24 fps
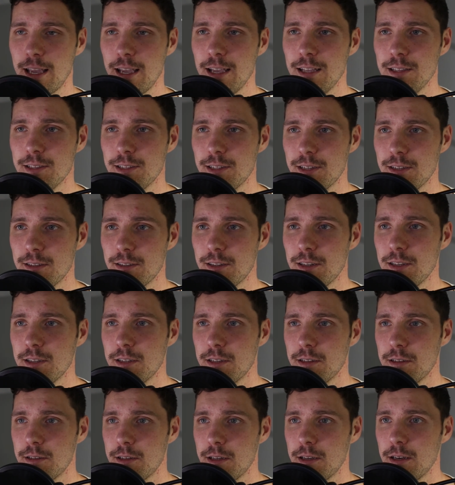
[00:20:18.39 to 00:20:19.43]
instances
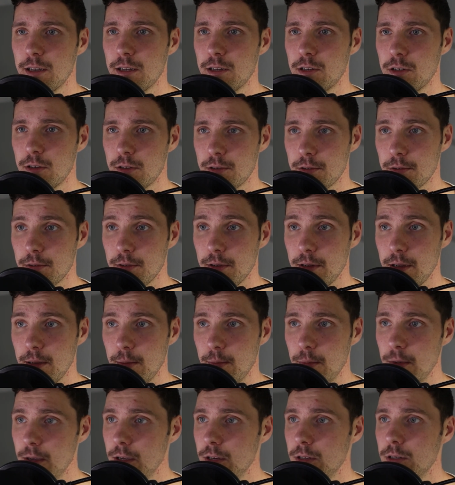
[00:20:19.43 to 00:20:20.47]
it's an extreme
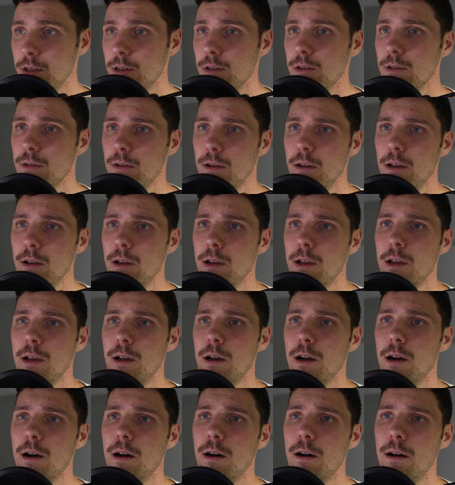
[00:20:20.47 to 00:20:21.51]
issue.
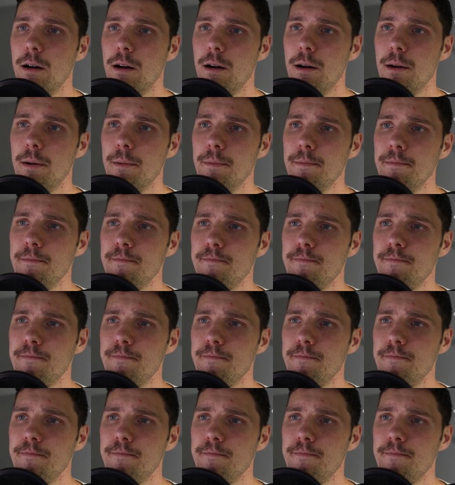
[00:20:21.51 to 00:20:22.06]
But